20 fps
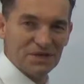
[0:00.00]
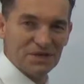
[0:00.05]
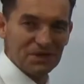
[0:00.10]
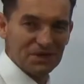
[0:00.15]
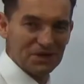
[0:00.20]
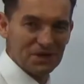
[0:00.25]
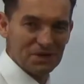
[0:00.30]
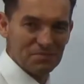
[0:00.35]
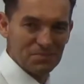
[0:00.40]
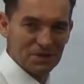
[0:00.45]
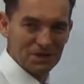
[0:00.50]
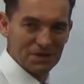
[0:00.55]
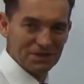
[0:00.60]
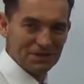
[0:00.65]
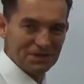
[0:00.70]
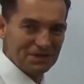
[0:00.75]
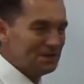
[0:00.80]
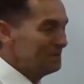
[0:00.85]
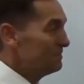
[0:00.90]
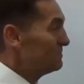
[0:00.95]
G'day, back
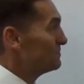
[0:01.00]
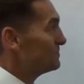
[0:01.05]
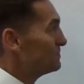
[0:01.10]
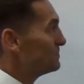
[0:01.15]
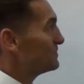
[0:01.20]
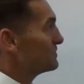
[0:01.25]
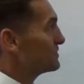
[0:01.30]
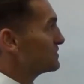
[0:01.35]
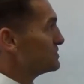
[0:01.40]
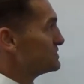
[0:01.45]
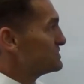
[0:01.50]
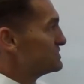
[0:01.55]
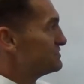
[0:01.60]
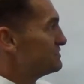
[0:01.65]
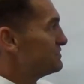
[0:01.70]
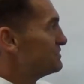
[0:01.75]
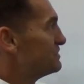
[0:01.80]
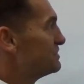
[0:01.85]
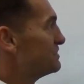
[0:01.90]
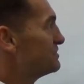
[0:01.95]
again. Question
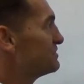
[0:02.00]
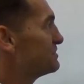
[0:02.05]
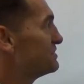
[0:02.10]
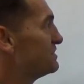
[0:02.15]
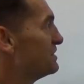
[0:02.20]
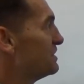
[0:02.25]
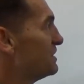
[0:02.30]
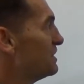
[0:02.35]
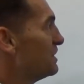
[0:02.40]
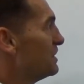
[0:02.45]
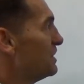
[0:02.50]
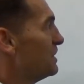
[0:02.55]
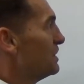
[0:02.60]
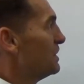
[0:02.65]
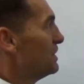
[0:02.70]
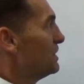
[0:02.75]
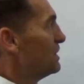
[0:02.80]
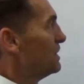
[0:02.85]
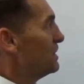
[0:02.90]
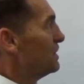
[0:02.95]
5.
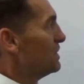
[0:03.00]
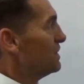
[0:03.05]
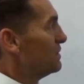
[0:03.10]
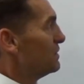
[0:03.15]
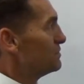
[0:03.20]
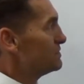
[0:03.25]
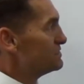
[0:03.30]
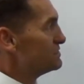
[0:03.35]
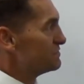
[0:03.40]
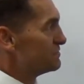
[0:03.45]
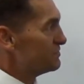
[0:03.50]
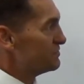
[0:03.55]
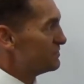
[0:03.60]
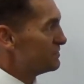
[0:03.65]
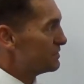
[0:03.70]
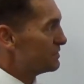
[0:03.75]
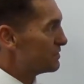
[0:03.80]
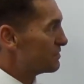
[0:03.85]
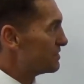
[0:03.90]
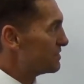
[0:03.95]
Which of the
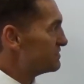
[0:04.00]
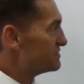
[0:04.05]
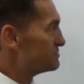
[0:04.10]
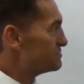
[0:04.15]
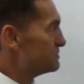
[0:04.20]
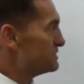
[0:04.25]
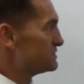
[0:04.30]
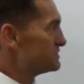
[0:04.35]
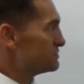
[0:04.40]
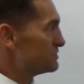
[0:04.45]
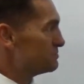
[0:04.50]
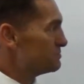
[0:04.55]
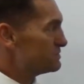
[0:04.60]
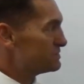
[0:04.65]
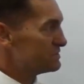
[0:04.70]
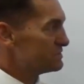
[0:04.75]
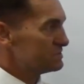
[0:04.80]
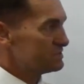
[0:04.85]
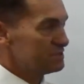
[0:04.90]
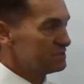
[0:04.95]
following graphs best
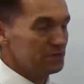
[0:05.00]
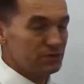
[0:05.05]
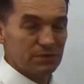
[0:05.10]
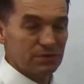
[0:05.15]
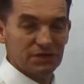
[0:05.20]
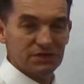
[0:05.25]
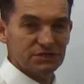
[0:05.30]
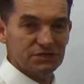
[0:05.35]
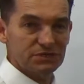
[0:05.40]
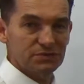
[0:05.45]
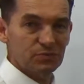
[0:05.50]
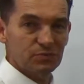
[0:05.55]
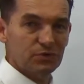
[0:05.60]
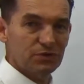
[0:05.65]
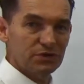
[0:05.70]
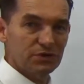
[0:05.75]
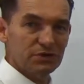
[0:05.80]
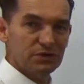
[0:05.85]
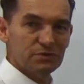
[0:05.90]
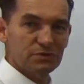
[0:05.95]
represents the equation
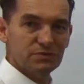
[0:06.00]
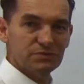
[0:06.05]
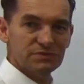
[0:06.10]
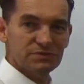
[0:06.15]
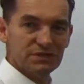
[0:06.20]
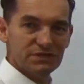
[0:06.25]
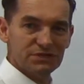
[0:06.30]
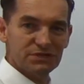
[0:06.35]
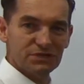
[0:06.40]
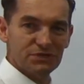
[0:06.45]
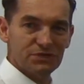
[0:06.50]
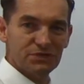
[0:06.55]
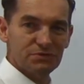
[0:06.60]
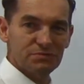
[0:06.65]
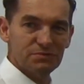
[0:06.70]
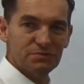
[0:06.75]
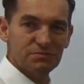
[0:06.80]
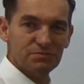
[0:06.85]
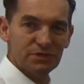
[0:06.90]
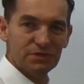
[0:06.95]
y equals x
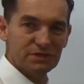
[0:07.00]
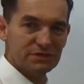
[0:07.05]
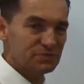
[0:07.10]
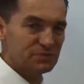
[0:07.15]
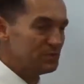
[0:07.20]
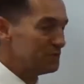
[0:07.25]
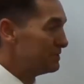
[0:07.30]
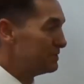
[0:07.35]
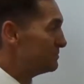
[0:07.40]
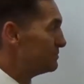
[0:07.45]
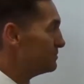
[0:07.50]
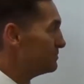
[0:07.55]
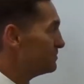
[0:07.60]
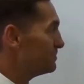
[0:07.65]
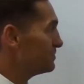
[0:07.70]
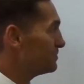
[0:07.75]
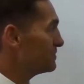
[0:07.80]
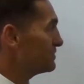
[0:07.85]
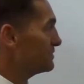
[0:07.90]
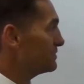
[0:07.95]
cubed plus 1?
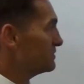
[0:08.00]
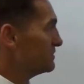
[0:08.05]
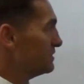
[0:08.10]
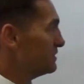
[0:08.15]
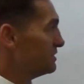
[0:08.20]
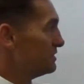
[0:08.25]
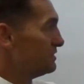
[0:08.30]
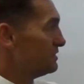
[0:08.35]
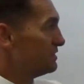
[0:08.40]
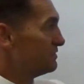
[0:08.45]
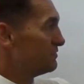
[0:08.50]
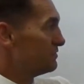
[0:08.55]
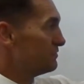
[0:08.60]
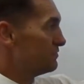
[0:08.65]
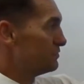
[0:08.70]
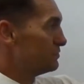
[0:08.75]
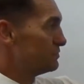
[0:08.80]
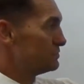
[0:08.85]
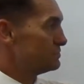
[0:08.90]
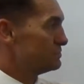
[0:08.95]
And you're given
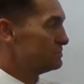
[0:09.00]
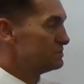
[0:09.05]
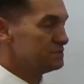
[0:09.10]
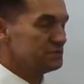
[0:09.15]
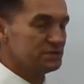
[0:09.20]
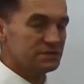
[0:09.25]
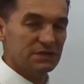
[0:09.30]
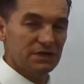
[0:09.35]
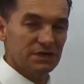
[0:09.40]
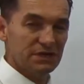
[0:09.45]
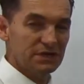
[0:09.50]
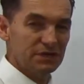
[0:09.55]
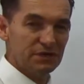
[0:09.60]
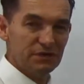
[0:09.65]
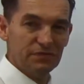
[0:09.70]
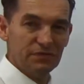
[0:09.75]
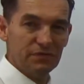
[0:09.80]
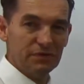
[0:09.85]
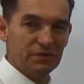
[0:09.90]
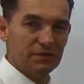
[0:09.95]
4 choices. Now,
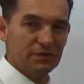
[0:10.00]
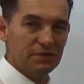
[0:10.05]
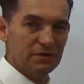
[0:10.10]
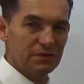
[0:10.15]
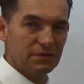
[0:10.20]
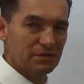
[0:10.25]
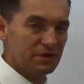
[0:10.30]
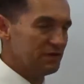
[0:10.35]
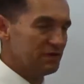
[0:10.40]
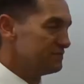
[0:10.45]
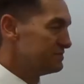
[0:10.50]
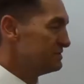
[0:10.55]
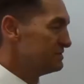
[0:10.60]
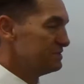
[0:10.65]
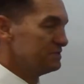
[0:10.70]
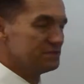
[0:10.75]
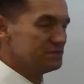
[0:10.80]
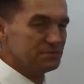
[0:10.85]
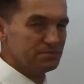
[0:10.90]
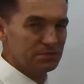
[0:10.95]
if you know your graphs,
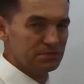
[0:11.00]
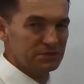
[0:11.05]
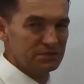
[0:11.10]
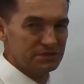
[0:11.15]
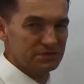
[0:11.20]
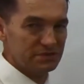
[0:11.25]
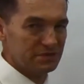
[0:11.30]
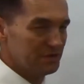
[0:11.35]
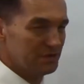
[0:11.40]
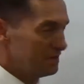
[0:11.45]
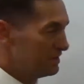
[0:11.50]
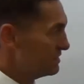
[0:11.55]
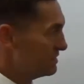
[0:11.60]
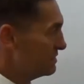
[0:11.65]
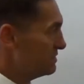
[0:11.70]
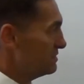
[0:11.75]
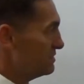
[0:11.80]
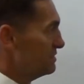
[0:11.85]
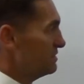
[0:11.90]
it's a piece of cake.